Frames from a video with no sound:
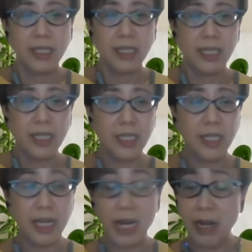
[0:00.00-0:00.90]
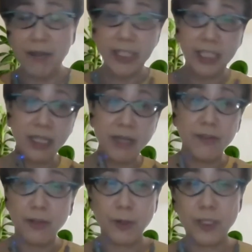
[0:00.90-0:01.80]
I haven't seen them
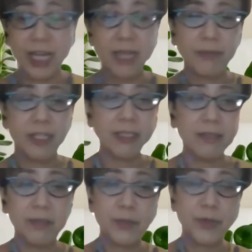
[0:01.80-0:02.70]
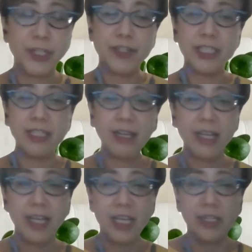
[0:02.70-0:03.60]
for a long time, graduated.
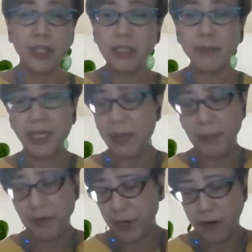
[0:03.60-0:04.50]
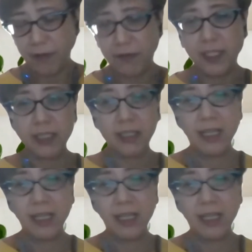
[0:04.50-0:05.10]
Not somebody I meet very often.